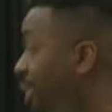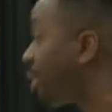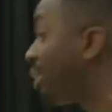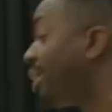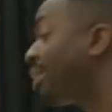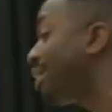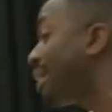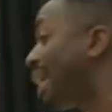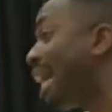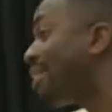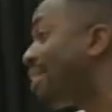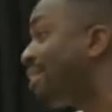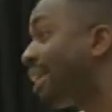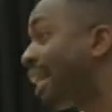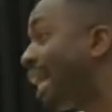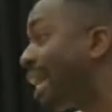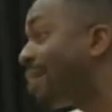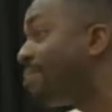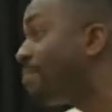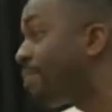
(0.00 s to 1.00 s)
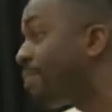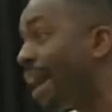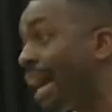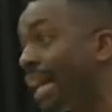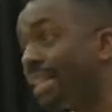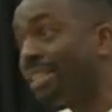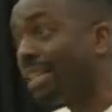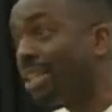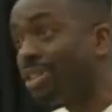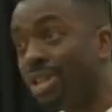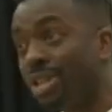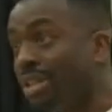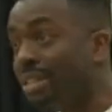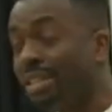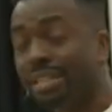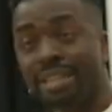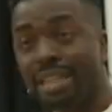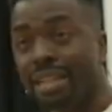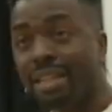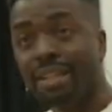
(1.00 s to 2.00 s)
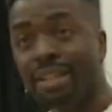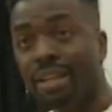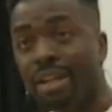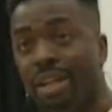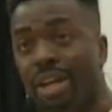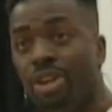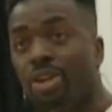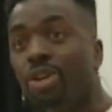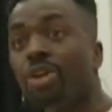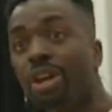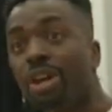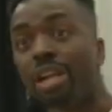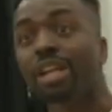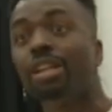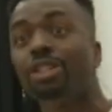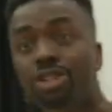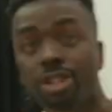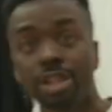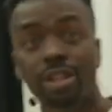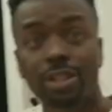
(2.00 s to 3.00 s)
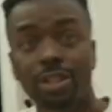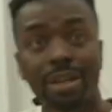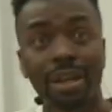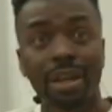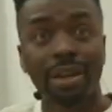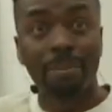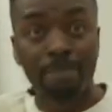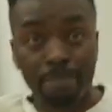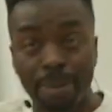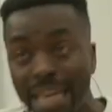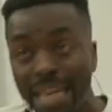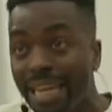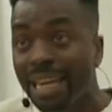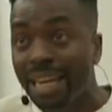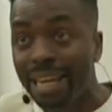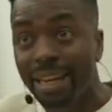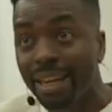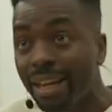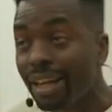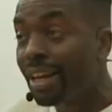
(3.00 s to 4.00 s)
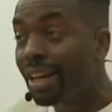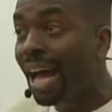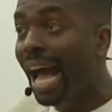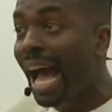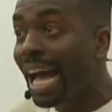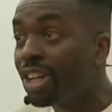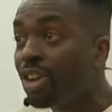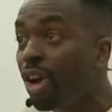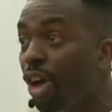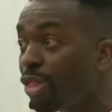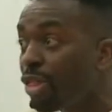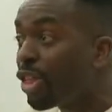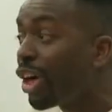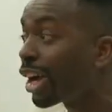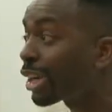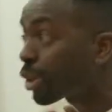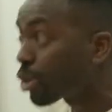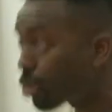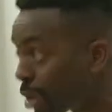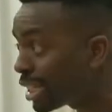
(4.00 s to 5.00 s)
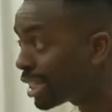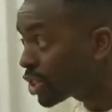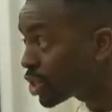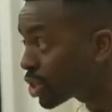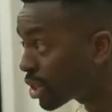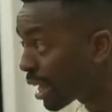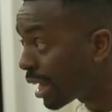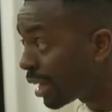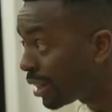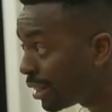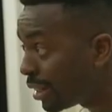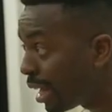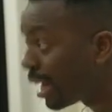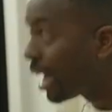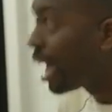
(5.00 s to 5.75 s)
you're not going to have any impact in eternity. You're going to just be another Christian